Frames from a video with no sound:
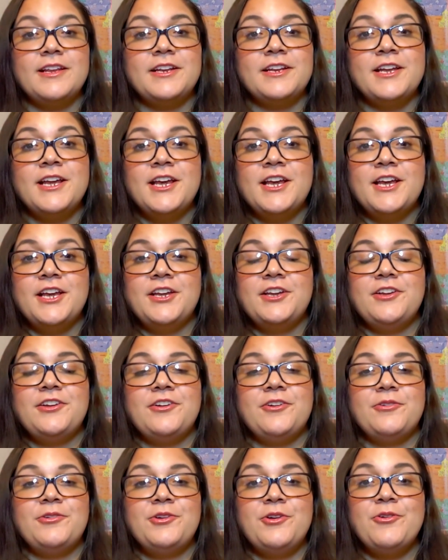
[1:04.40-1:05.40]
and,
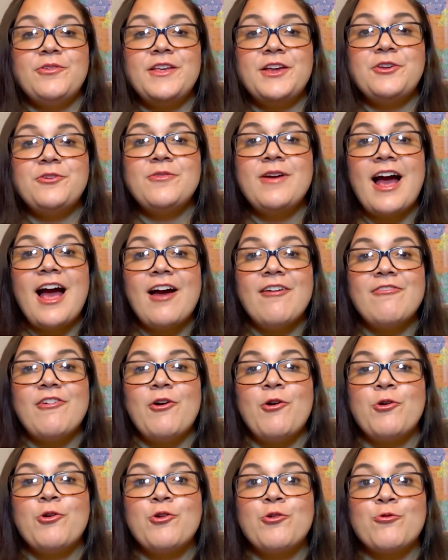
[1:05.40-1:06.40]
know that you have
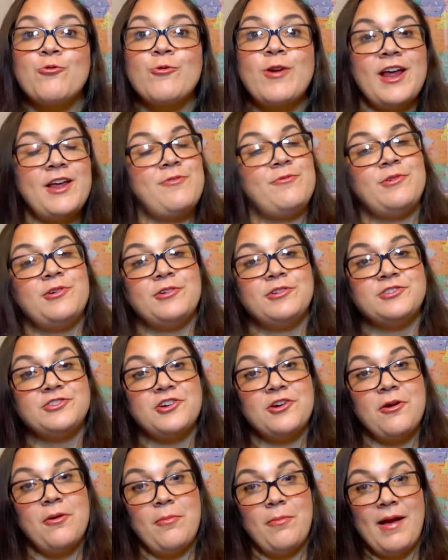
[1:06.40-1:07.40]
a great
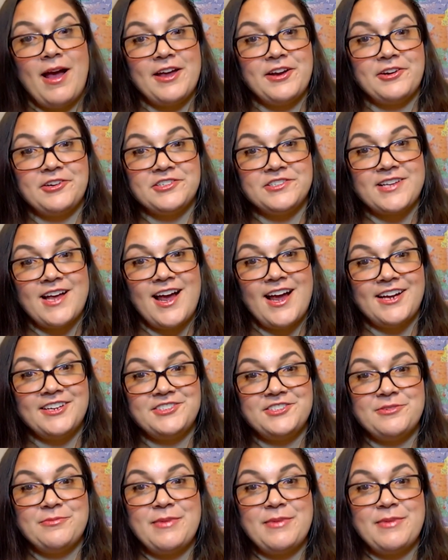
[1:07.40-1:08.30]
realtor by your side